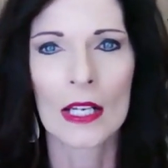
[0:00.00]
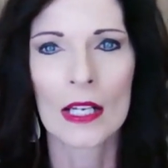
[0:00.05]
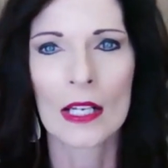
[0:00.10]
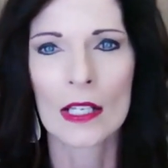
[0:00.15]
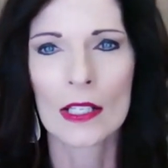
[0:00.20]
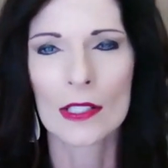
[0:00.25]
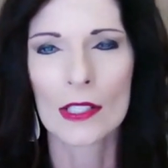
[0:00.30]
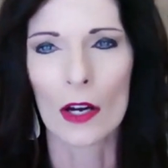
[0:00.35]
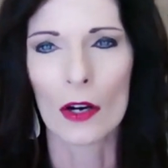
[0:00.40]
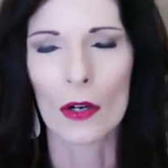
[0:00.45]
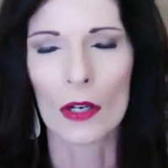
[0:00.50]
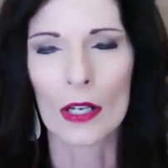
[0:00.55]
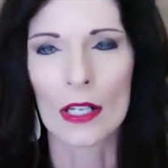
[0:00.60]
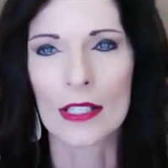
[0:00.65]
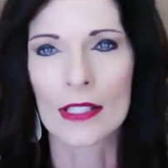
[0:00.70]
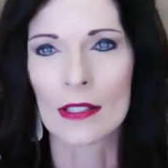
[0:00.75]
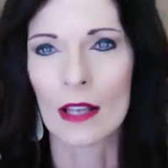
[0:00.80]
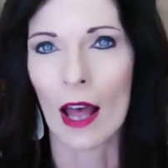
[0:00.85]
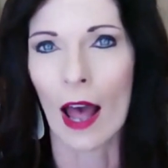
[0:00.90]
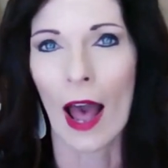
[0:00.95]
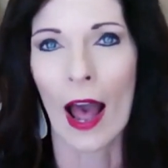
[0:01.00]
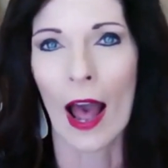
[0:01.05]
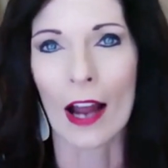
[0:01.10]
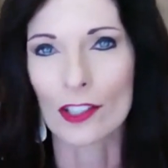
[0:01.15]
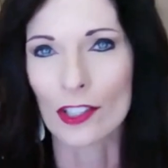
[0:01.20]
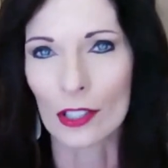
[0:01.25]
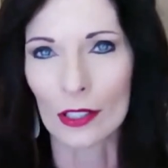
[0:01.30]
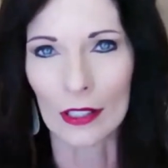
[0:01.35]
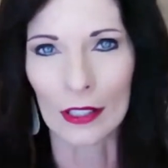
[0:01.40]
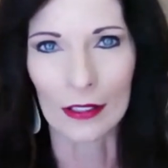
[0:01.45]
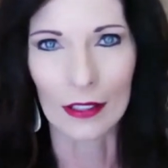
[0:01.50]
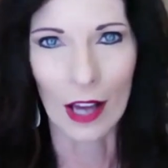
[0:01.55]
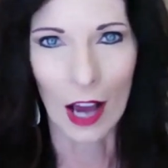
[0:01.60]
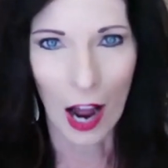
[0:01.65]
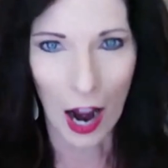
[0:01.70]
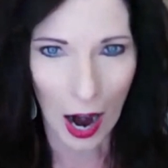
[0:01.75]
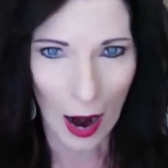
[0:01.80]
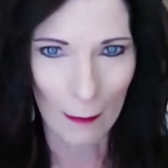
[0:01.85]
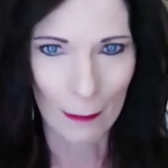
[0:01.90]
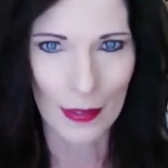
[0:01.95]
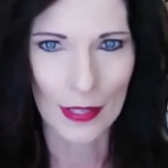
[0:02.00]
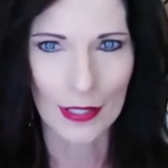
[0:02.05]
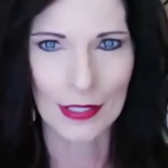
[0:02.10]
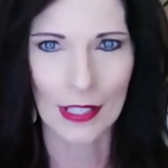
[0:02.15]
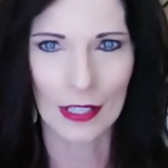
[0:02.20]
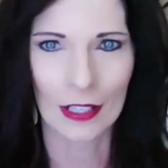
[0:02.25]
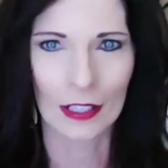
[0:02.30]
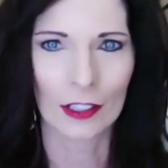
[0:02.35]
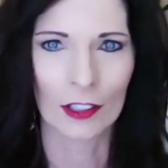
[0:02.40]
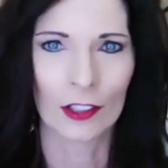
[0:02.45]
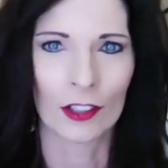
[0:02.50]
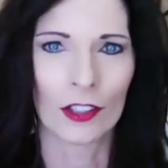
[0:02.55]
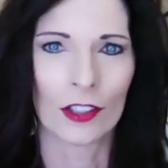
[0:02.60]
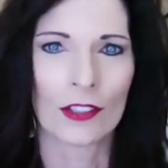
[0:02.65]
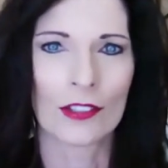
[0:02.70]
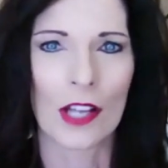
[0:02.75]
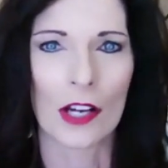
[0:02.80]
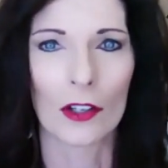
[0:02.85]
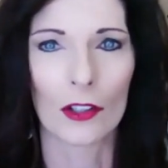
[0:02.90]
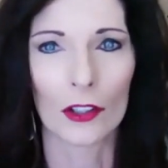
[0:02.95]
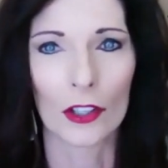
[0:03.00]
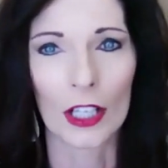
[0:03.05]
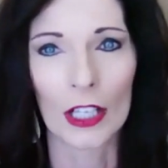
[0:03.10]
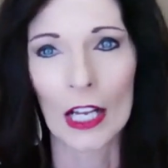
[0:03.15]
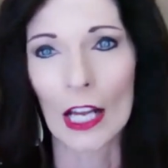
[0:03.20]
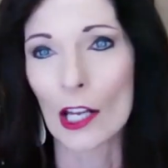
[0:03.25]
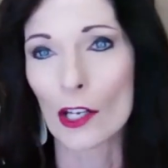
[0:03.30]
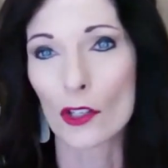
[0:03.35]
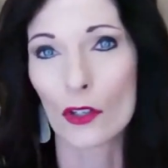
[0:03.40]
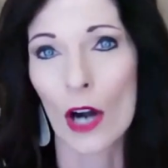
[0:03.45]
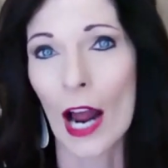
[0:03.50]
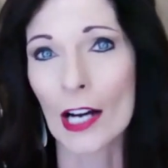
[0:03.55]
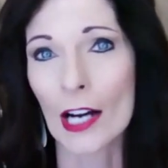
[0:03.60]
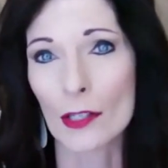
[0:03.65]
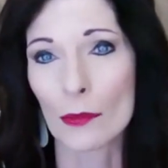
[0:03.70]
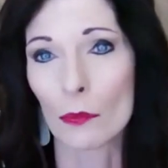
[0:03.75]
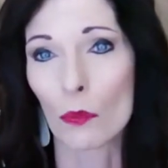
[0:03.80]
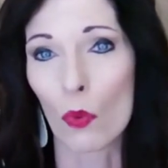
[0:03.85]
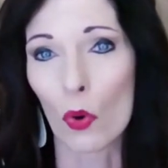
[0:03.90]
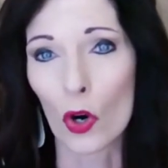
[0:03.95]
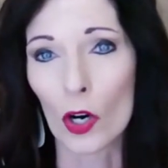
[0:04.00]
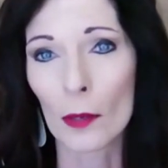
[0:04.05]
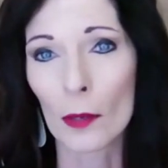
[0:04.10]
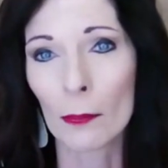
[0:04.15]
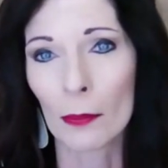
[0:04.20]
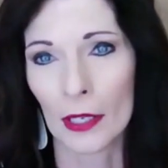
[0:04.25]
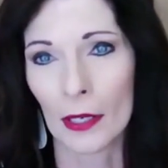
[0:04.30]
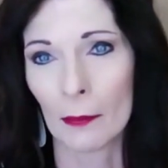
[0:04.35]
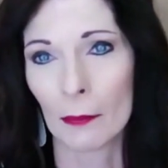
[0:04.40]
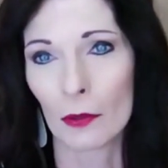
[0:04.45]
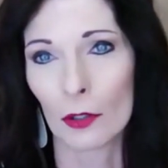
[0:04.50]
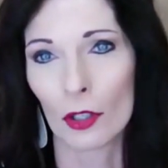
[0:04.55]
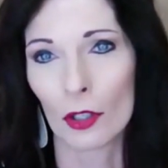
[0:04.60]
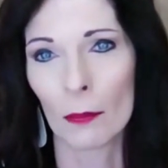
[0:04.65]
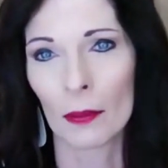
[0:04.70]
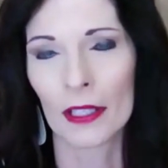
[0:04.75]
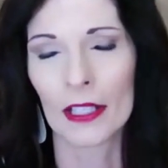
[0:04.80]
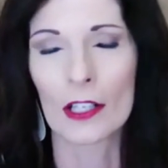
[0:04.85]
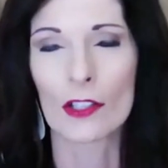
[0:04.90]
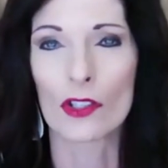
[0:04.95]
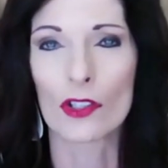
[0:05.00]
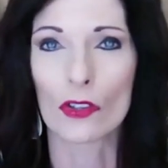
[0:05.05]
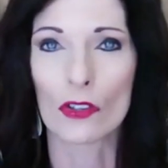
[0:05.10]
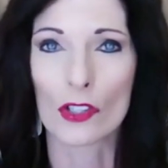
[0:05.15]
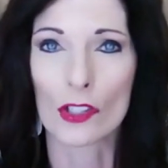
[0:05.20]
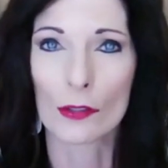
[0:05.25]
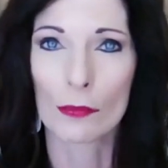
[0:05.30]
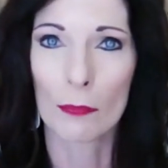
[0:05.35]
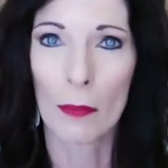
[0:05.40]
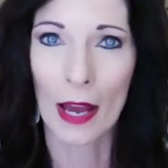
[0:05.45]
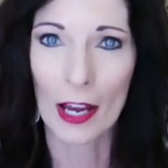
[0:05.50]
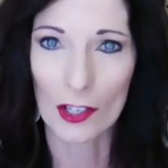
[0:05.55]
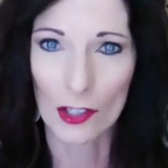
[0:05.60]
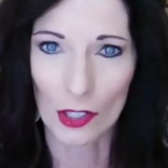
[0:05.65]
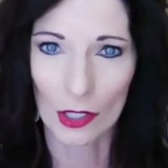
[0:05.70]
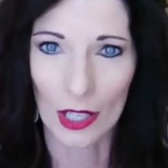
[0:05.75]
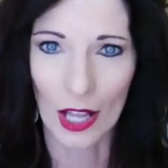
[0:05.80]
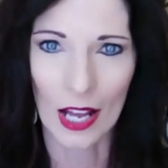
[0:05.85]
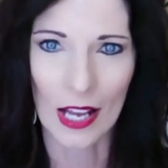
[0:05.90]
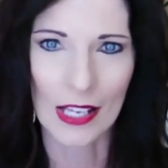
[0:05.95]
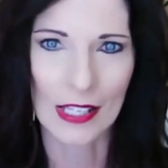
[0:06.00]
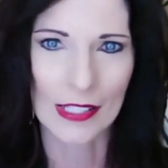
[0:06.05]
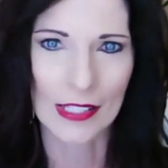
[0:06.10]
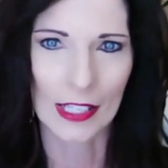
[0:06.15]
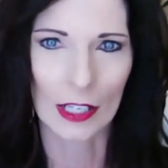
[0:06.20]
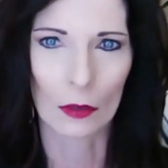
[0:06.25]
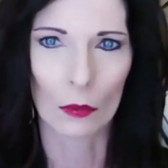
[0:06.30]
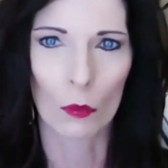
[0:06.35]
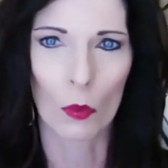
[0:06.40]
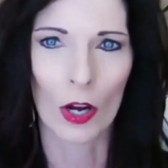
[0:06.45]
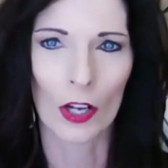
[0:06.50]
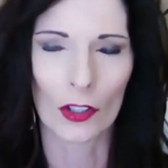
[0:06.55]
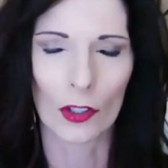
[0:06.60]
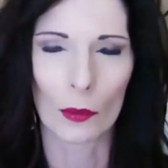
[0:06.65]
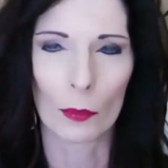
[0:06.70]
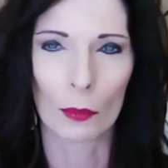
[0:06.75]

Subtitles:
So it's actually the opposite. So you're going to attract more people because you're specialized in what you